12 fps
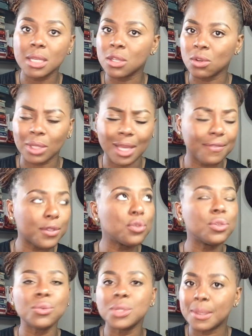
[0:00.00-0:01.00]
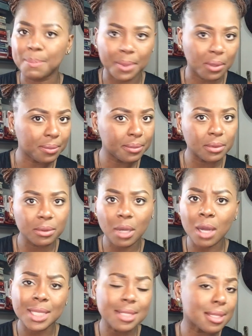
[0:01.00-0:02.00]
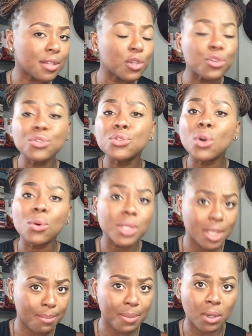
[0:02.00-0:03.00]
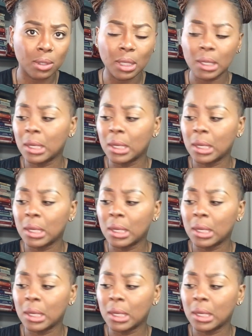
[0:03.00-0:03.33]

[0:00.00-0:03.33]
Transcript: in your life. They're so simple. Honestly, they're so simple.